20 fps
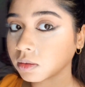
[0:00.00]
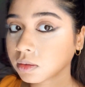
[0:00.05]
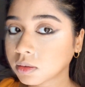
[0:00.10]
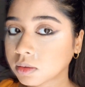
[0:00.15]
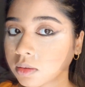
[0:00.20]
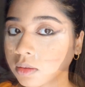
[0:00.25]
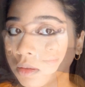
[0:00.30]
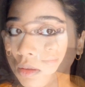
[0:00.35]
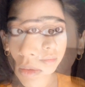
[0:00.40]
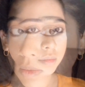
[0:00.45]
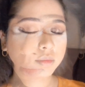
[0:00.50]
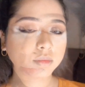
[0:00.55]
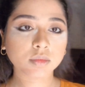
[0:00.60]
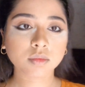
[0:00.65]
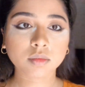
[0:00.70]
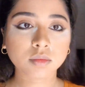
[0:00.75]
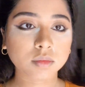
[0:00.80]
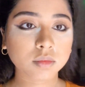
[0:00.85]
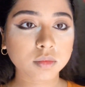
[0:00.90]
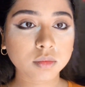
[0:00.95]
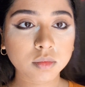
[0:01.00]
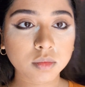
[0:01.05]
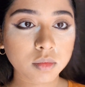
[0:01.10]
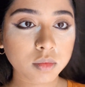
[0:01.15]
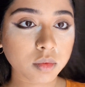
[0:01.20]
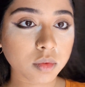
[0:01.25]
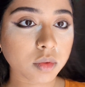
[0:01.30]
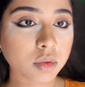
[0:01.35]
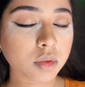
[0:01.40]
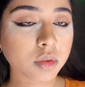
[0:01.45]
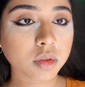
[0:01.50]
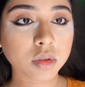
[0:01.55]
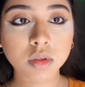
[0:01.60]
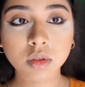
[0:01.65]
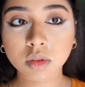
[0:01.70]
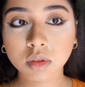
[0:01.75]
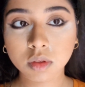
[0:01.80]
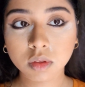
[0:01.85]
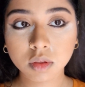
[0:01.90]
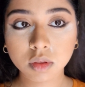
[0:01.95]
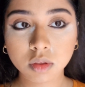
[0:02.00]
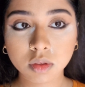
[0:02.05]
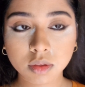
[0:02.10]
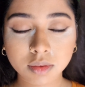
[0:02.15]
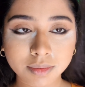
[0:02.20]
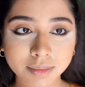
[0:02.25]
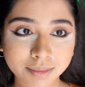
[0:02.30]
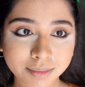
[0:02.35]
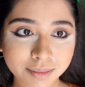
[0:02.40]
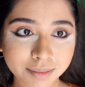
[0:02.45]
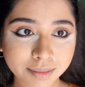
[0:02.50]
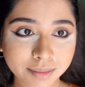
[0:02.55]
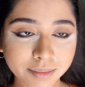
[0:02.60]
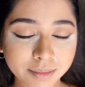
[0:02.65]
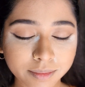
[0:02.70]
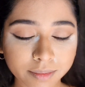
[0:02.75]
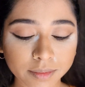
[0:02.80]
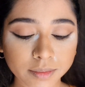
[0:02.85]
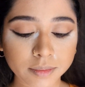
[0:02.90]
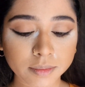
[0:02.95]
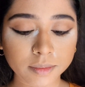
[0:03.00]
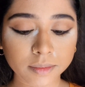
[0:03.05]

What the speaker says: [no speech]